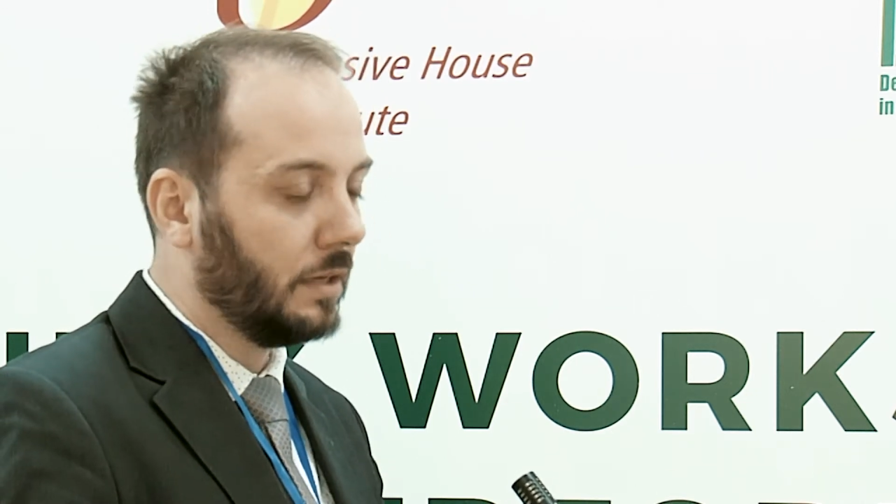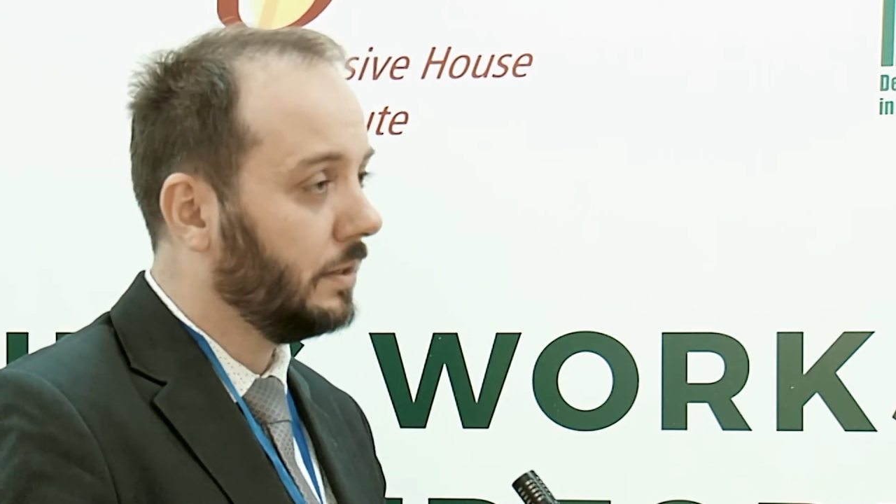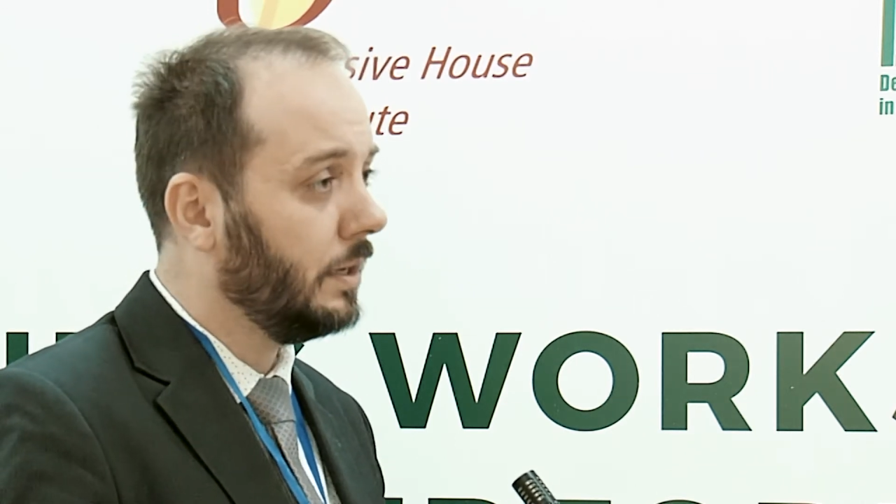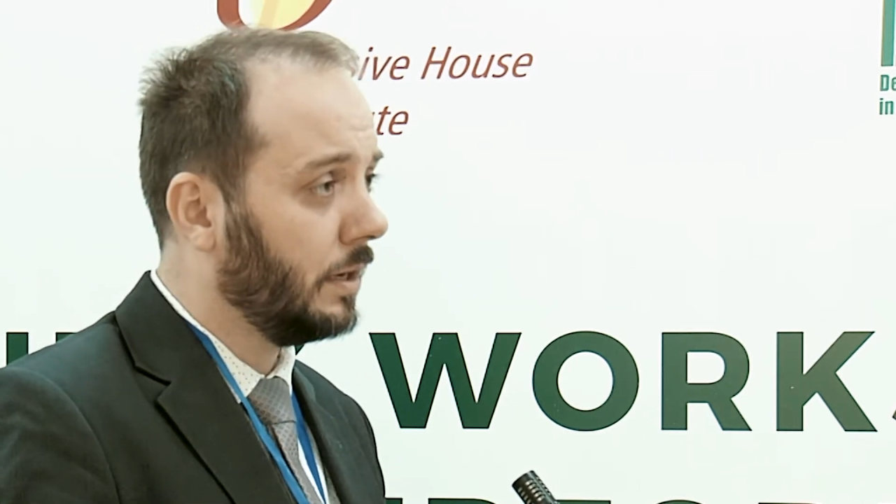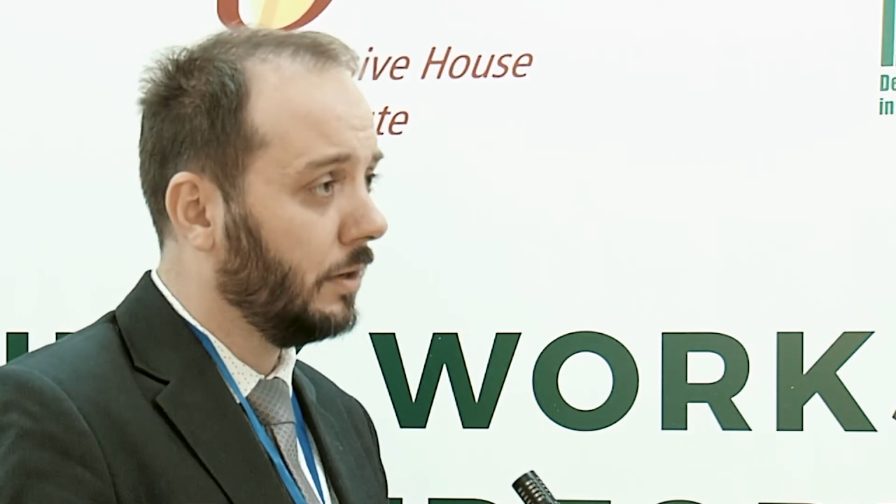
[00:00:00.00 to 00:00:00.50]

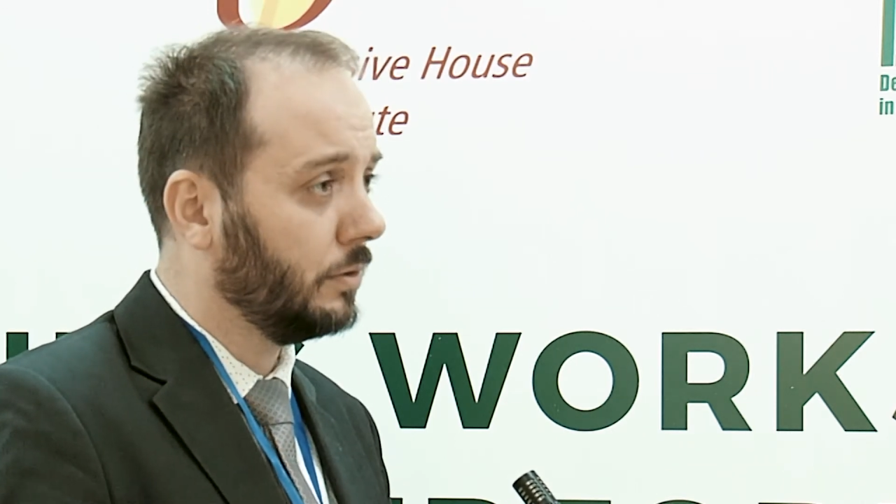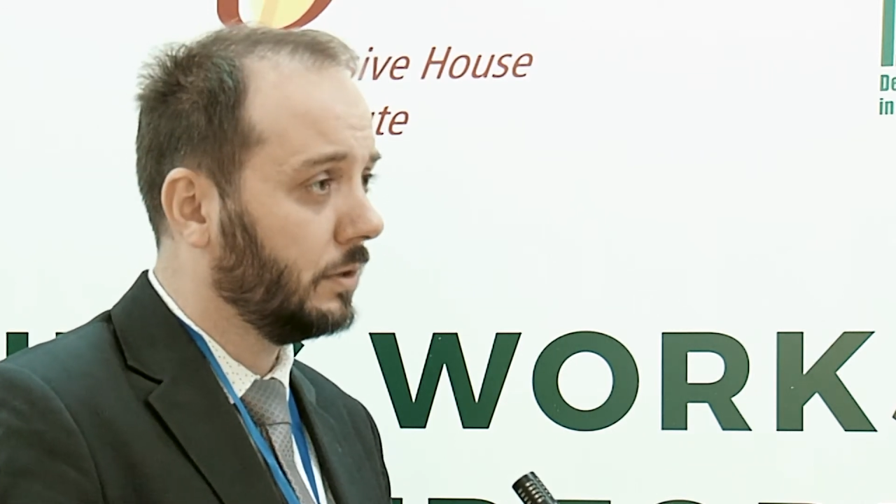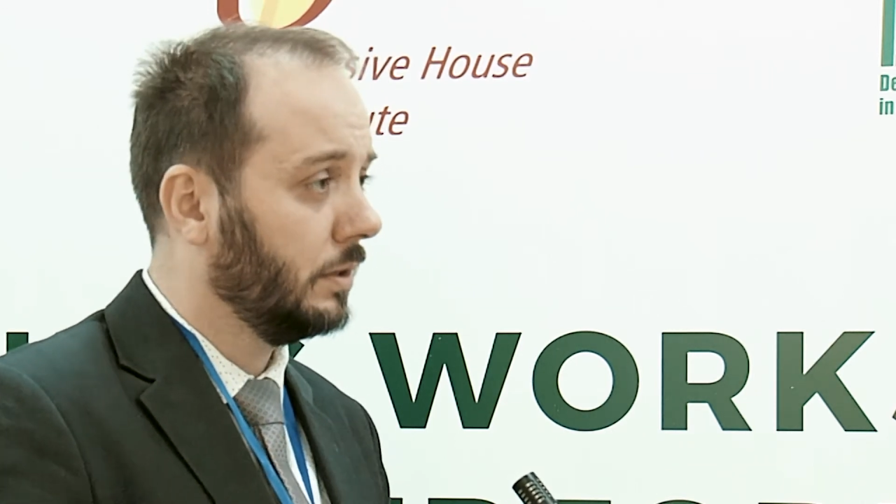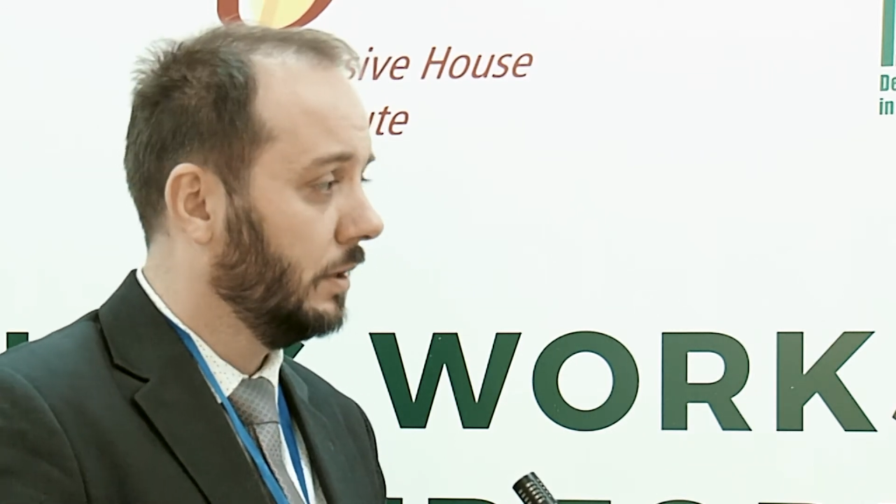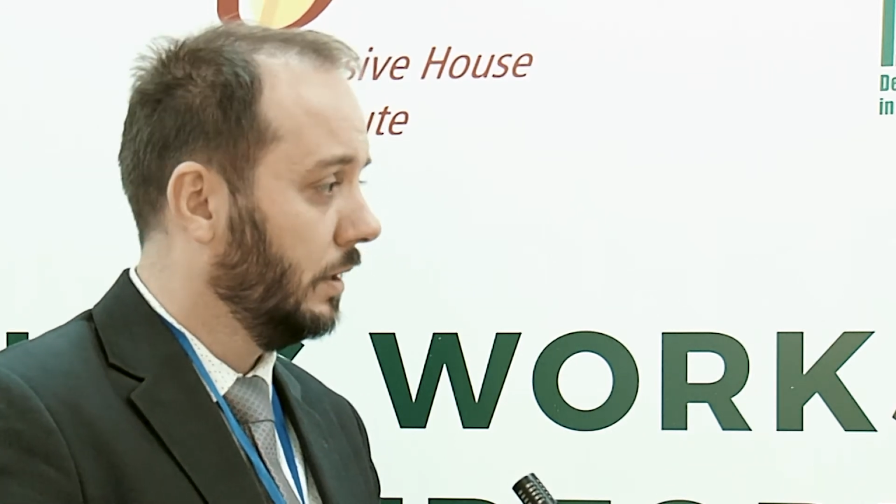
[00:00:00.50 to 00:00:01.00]
take out
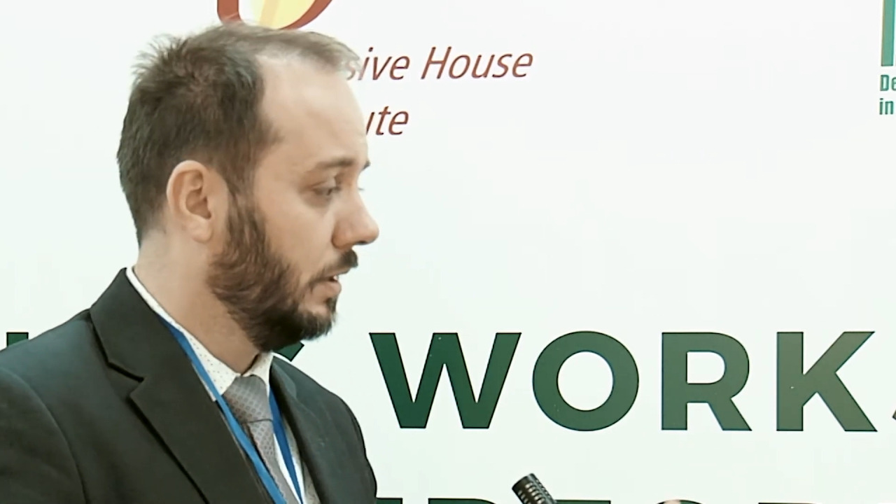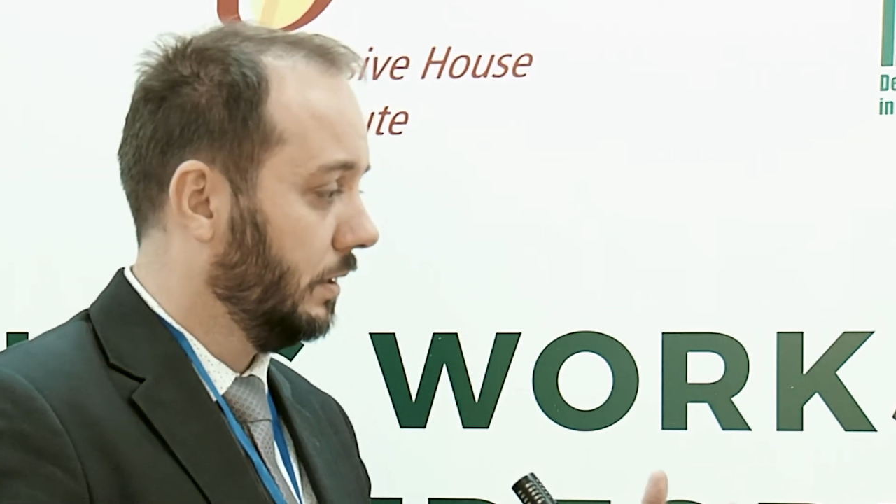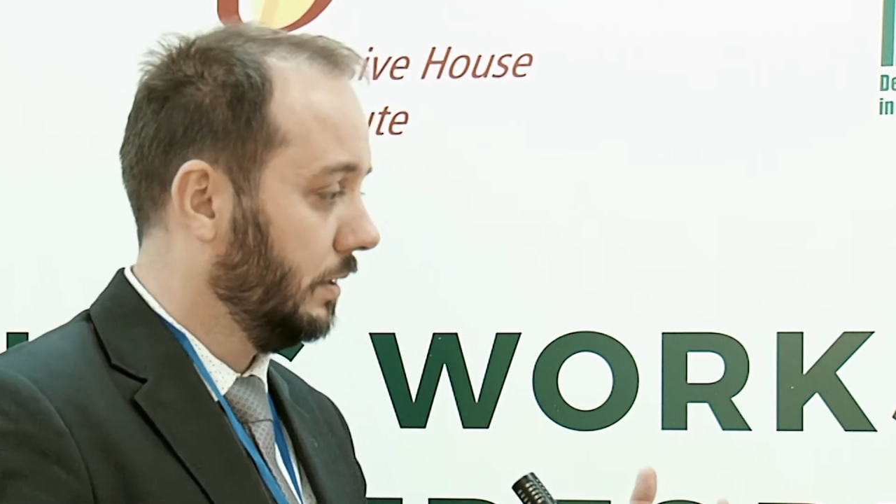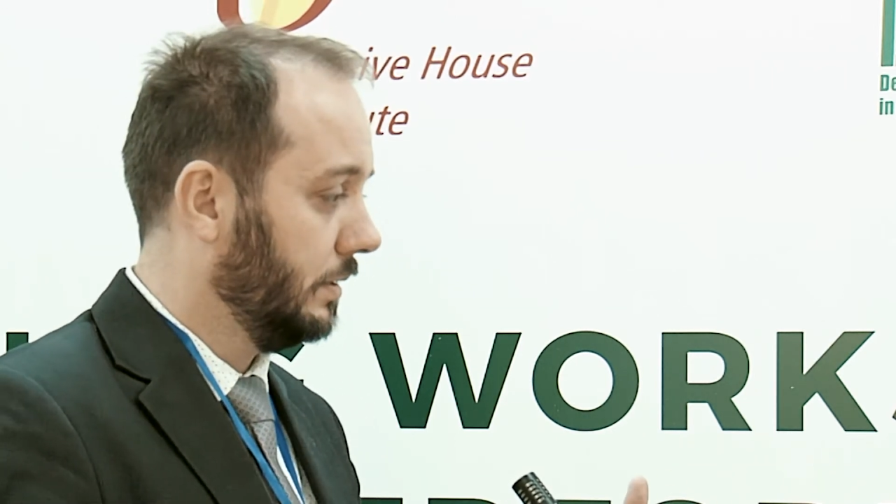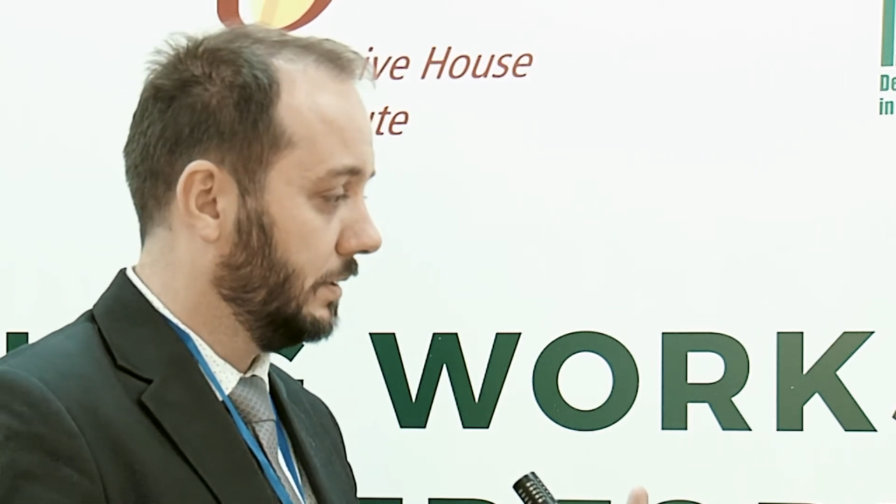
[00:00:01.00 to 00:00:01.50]

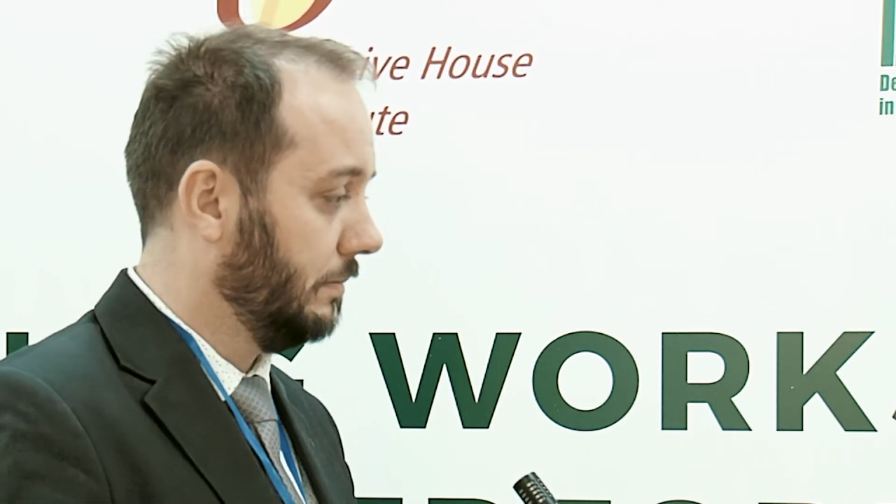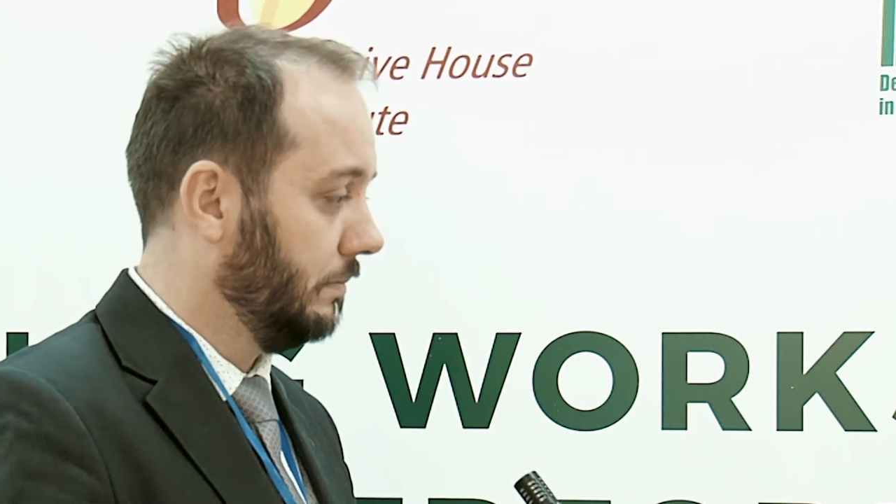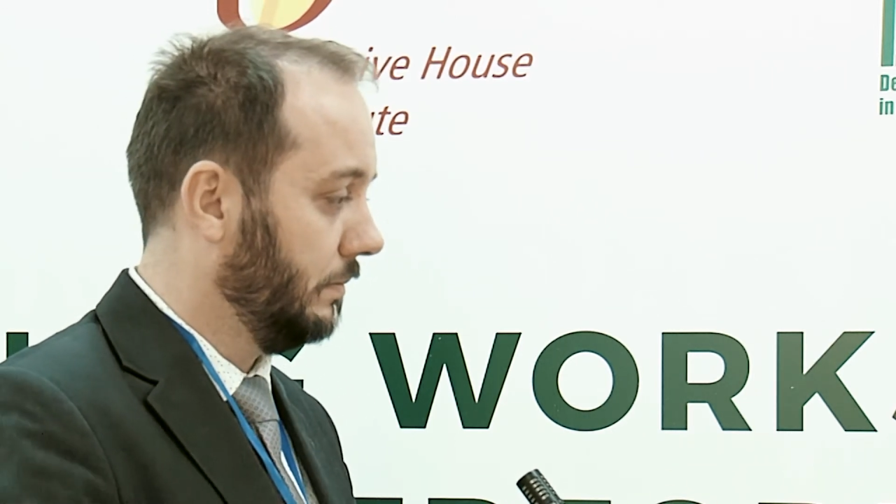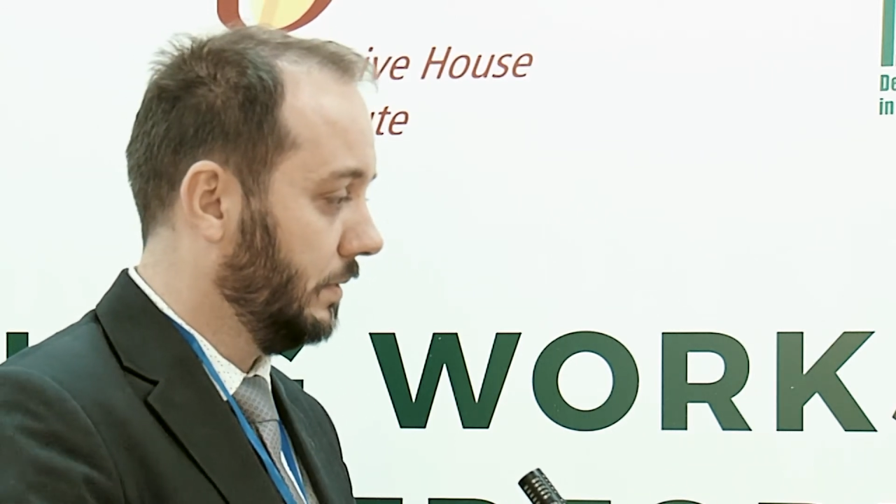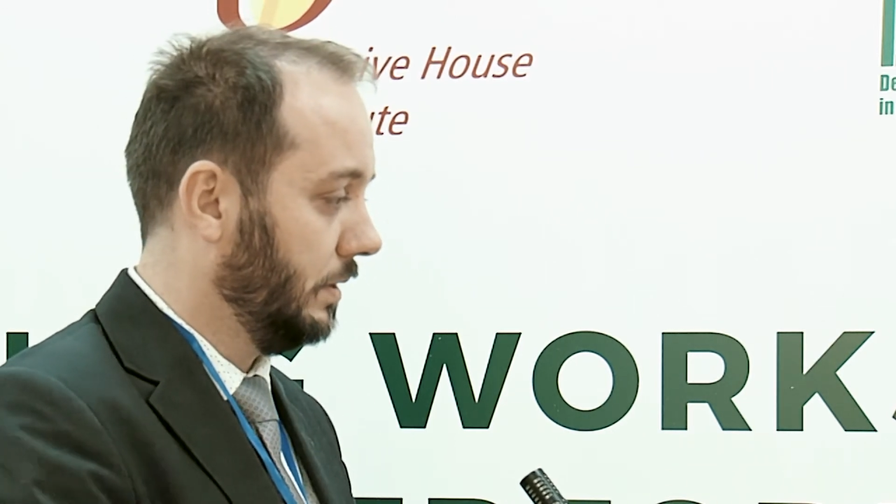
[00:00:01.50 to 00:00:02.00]
some